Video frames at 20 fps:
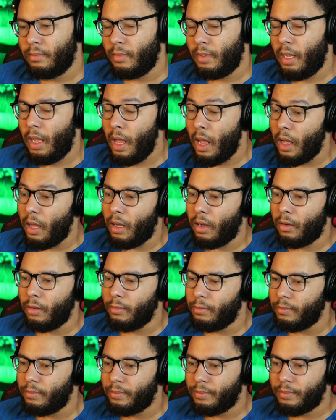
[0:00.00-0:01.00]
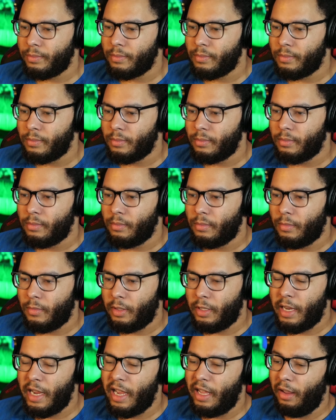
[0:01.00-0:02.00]
Oh.
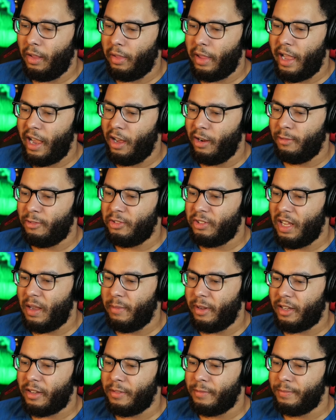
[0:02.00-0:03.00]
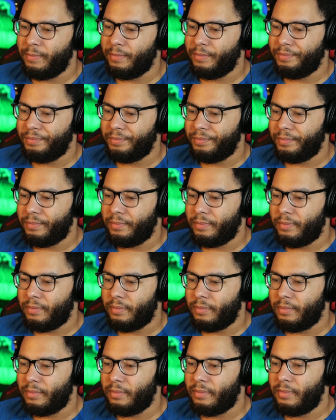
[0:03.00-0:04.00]
You got a loud stomach. I'm hungry.
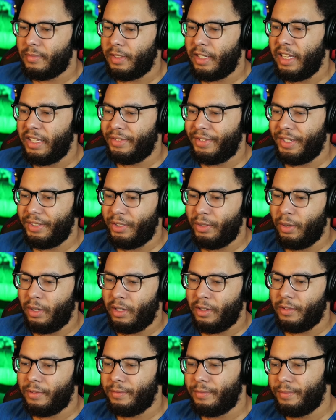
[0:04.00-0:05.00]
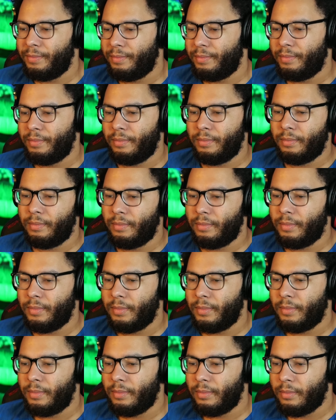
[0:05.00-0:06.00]
Yes, yes you are. Place to make some
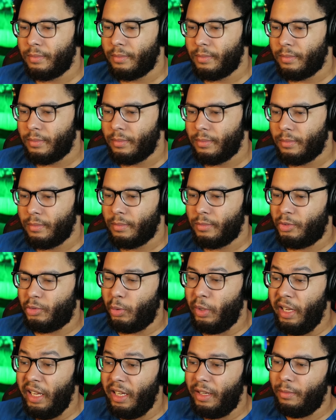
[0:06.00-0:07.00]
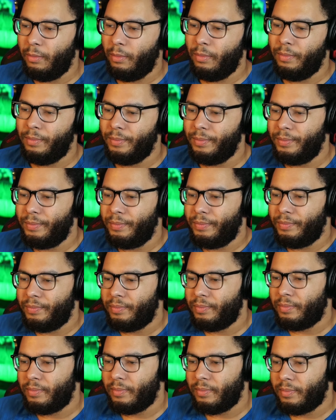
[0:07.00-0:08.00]
pizza. Sweet. I'll make the
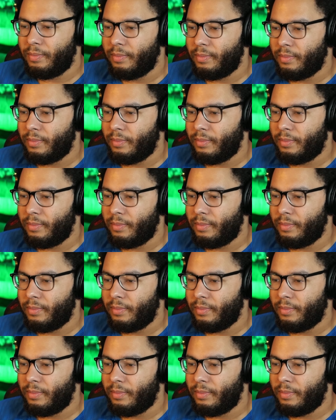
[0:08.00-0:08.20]
sauce.